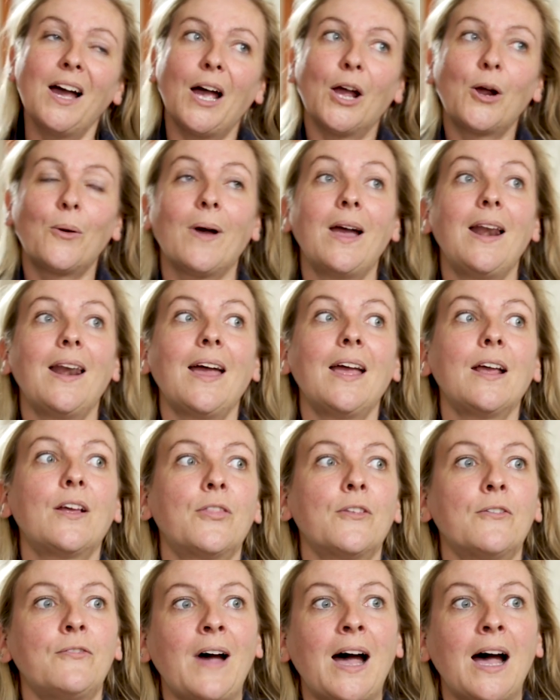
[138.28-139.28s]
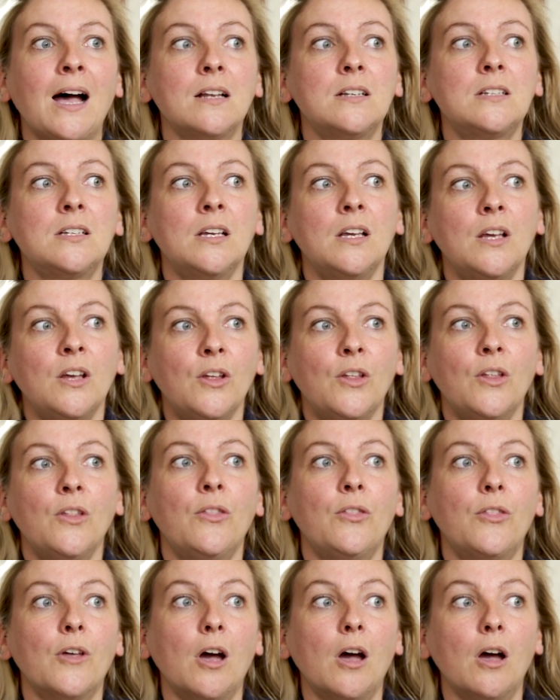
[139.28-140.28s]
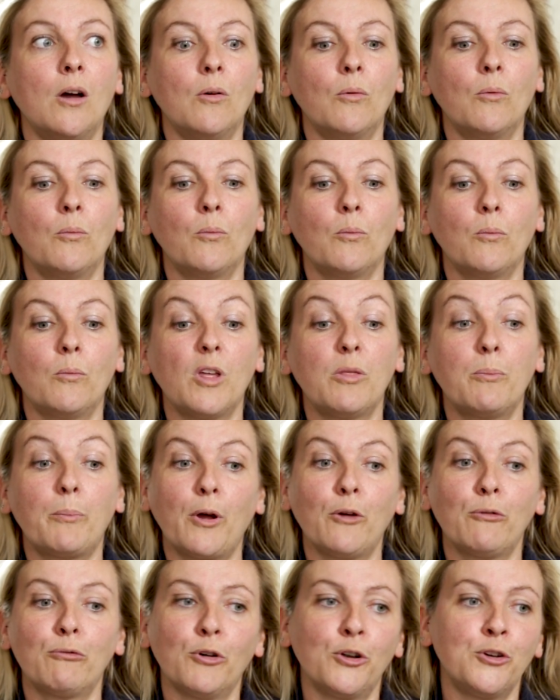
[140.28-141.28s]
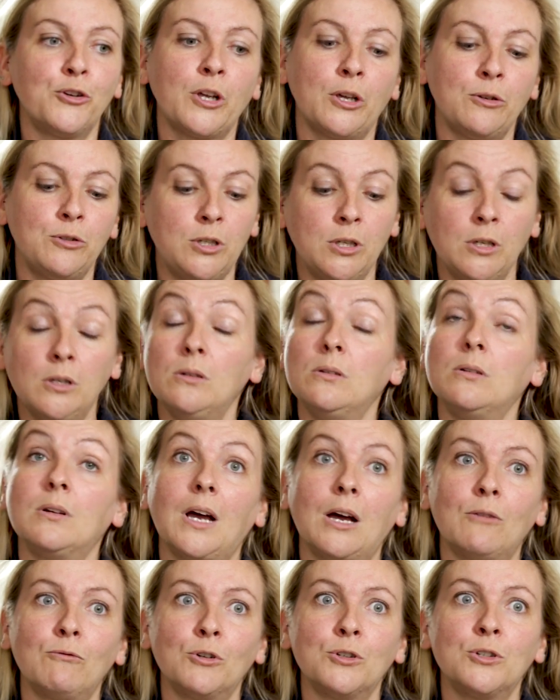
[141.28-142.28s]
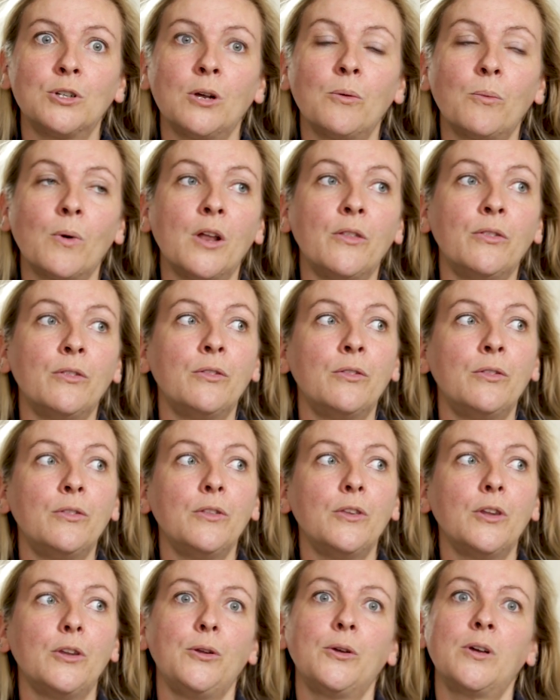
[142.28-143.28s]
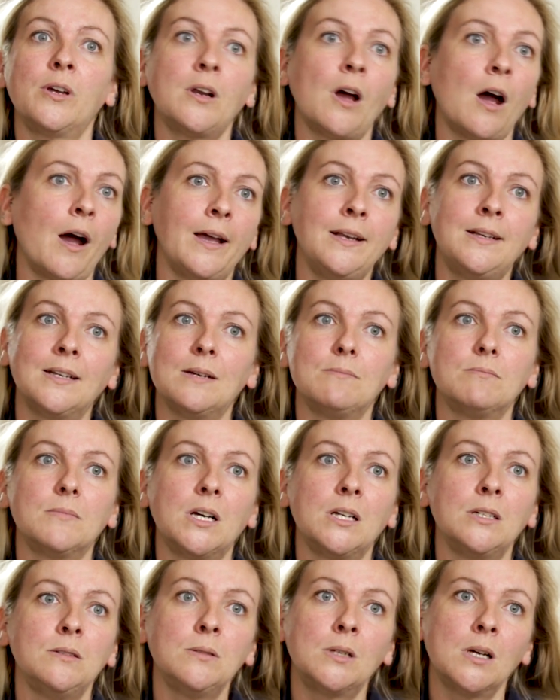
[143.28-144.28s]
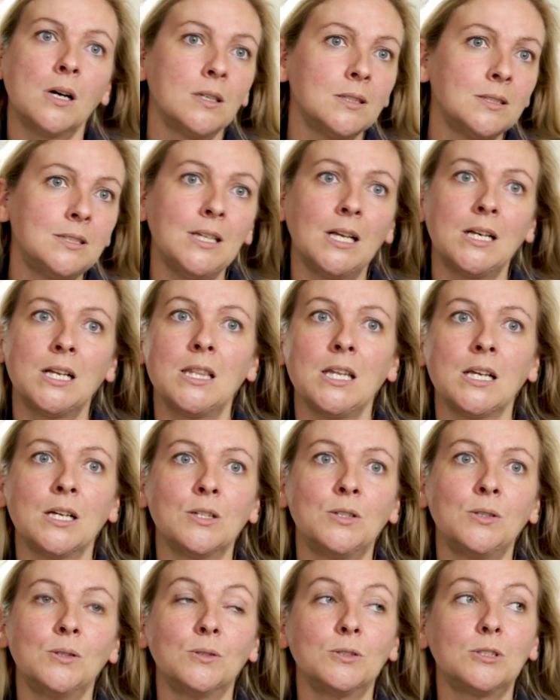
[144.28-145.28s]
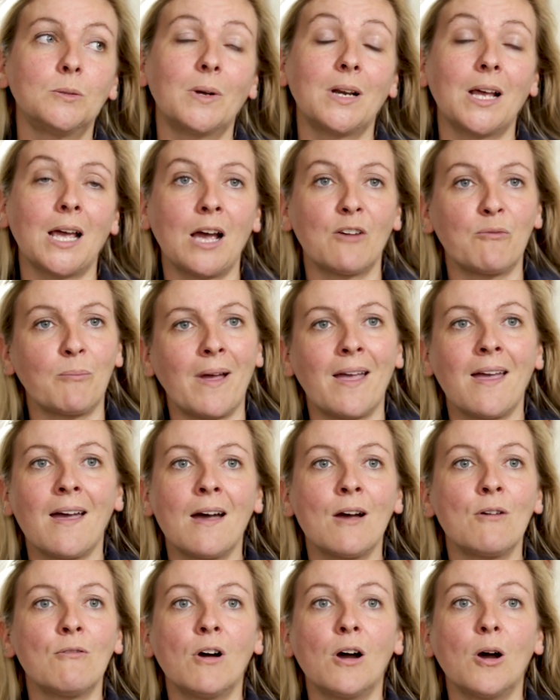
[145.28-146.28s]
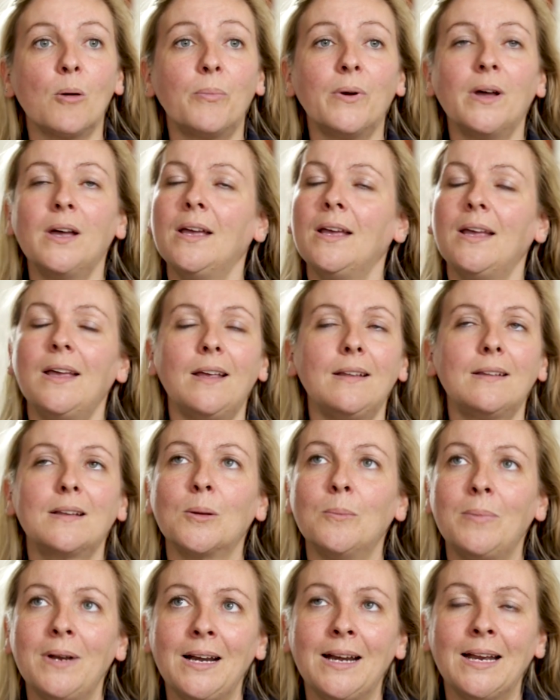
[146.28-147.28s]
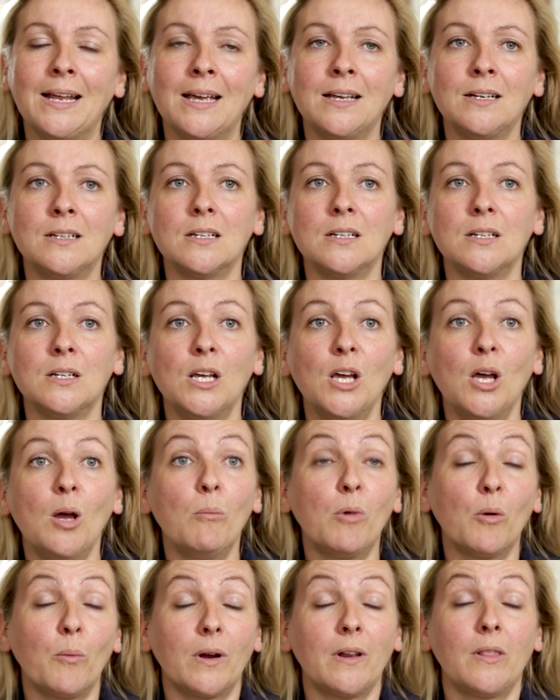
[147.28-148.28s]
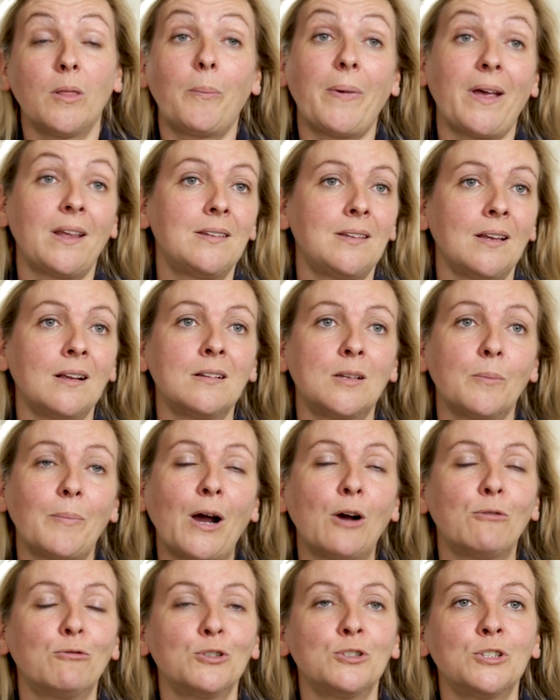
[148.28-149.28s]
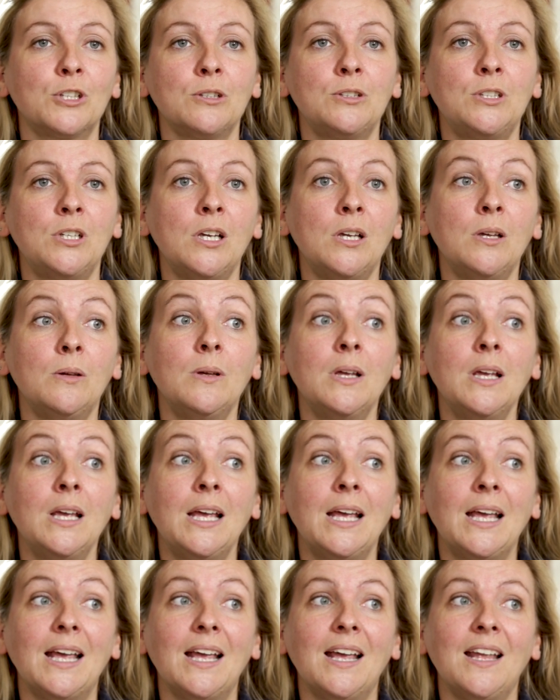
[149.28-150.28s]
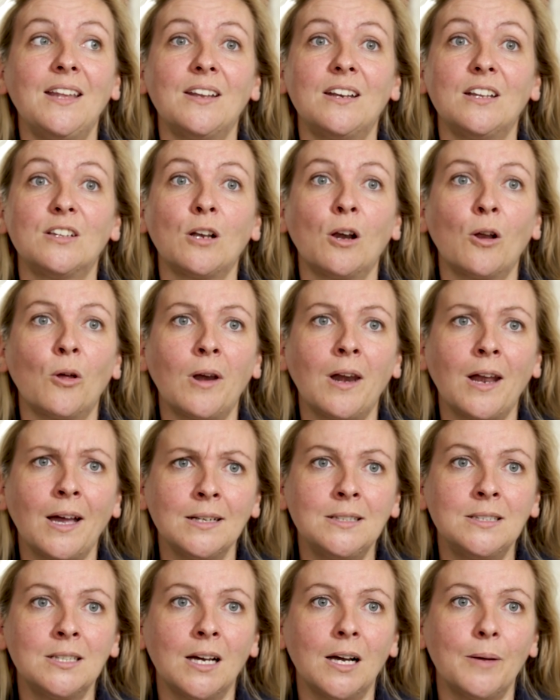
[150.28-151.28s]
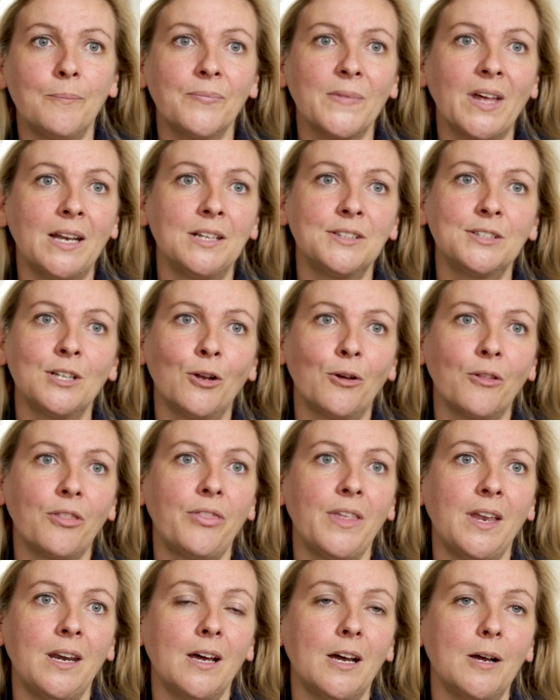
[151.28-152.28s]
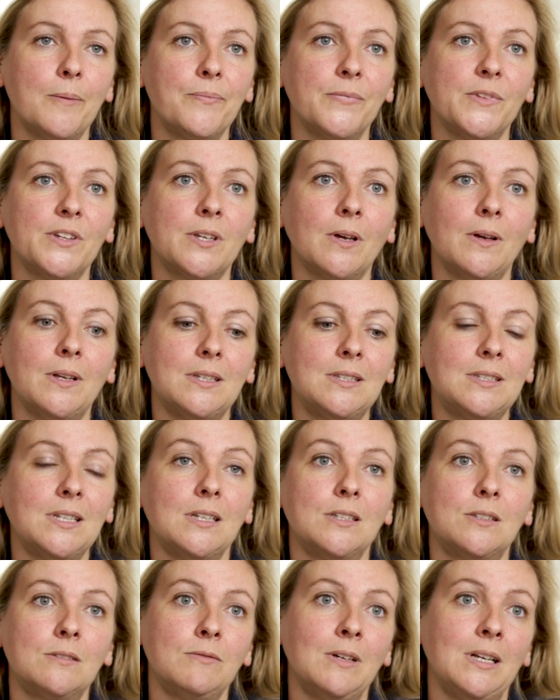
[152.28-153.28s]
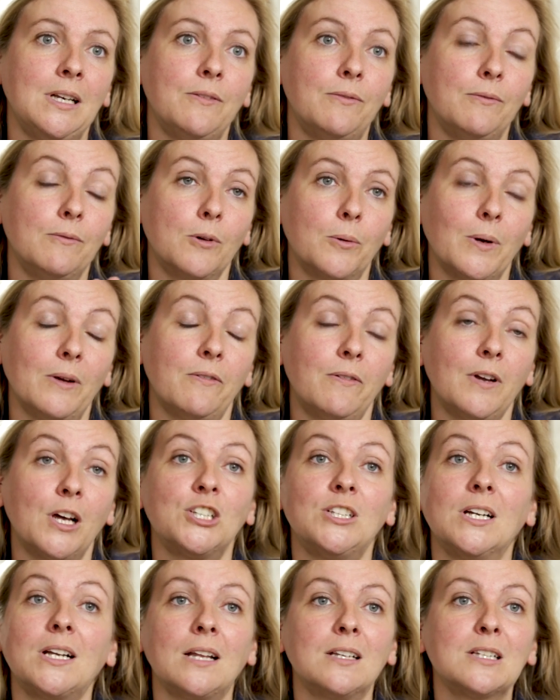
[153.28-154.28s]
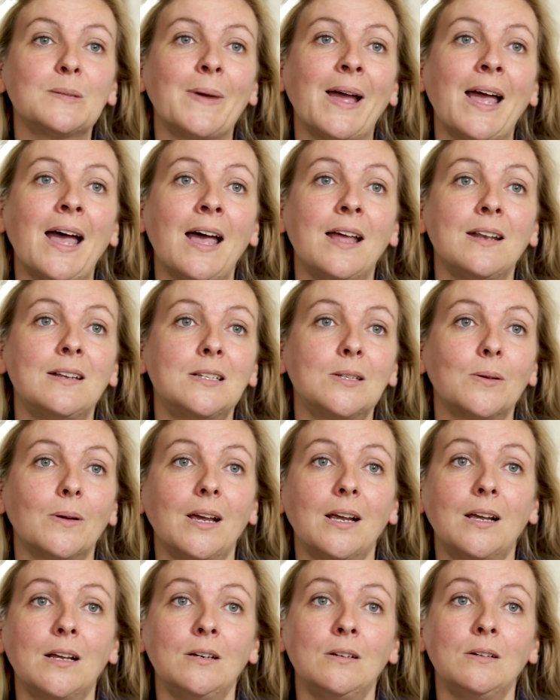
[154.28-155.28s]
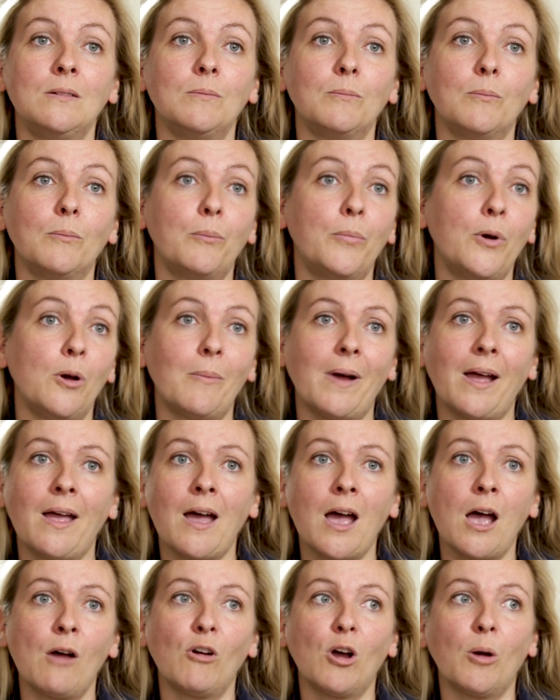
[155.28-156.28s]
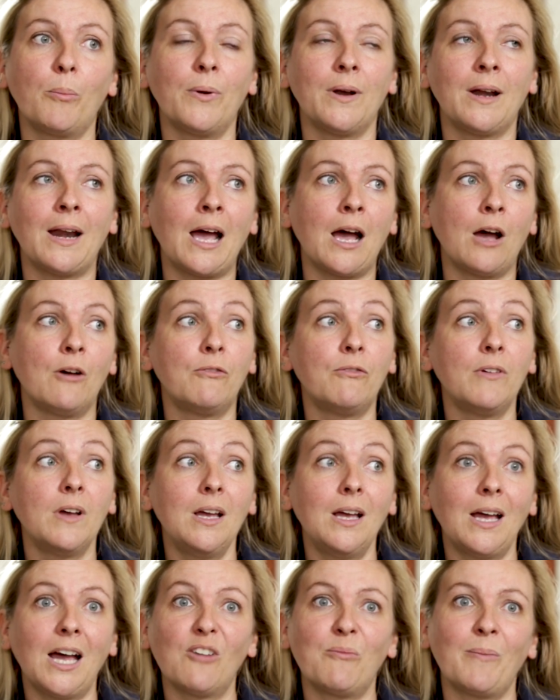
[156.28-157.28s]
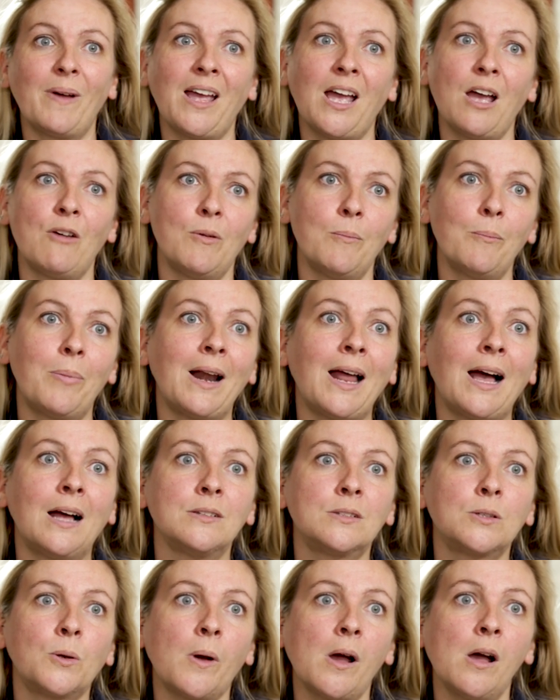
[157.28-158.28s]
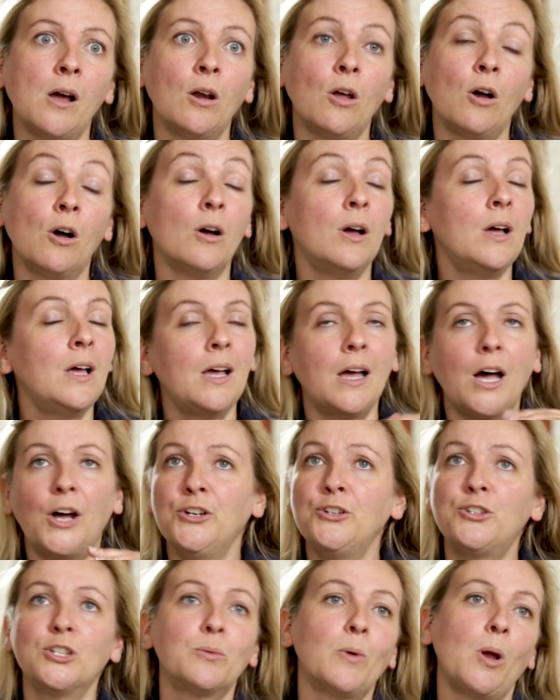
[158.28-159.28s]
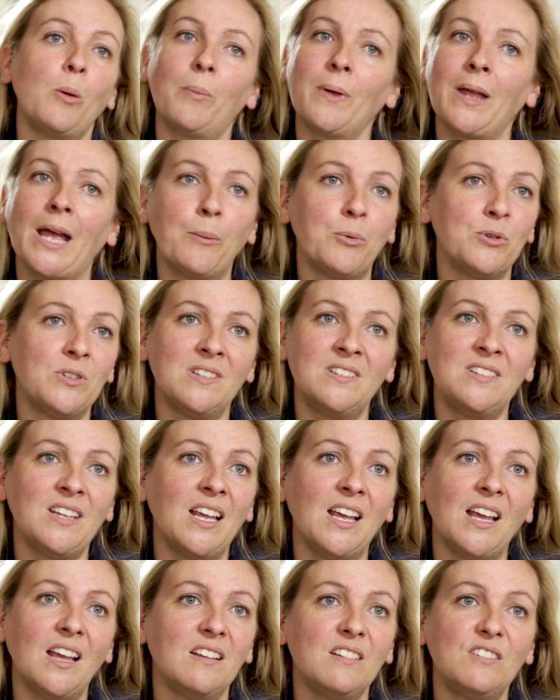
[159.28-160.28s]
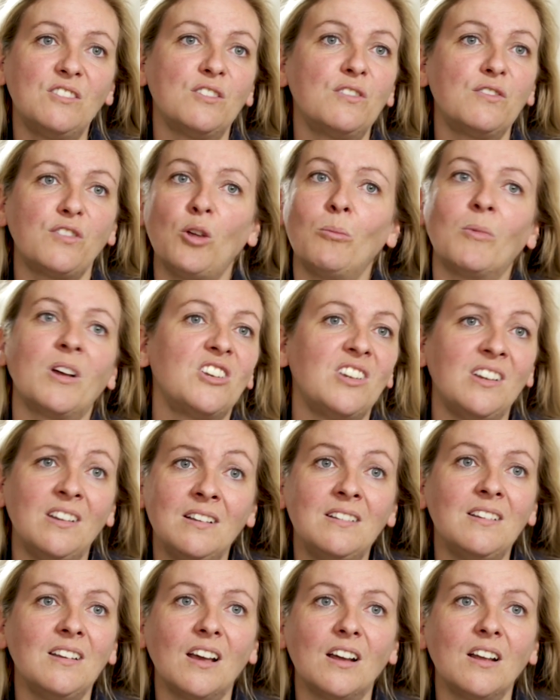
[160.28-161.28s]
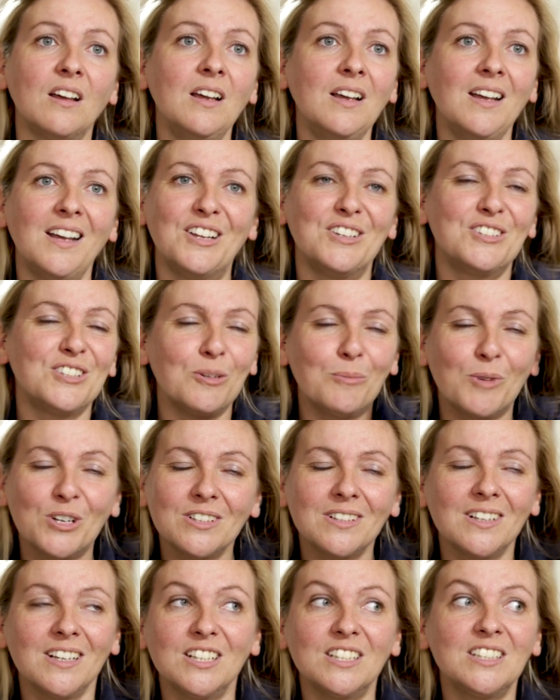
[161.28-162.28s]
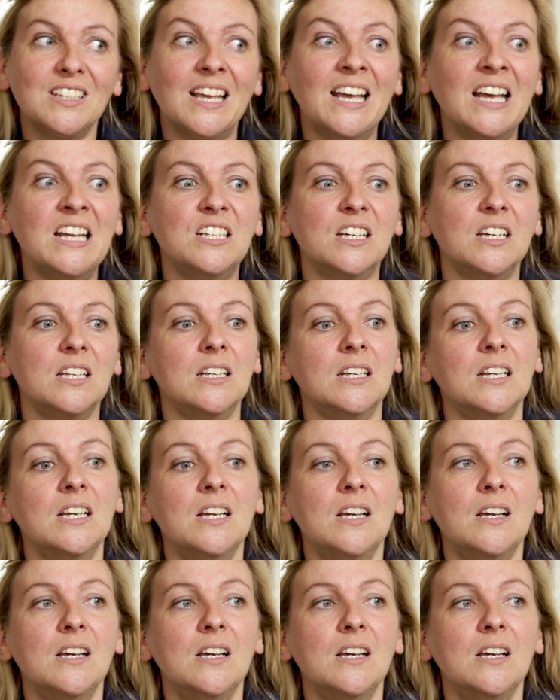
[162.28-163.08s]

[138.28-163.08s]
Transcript: I quite like the fact that with both Rondo 2 and Rondo 1, you can hide it and you can't see anything at all. So when I have my hair up, it's completely hidden. But one of the best things about Rondo 2 is that it's a lot lighter and it's a lot thinner, so it sits really quite flush against my head, so I can put my hair up and have my hair in plaits quite a lot, and you just won't be able to see it. It's just so much easier, it's hidden.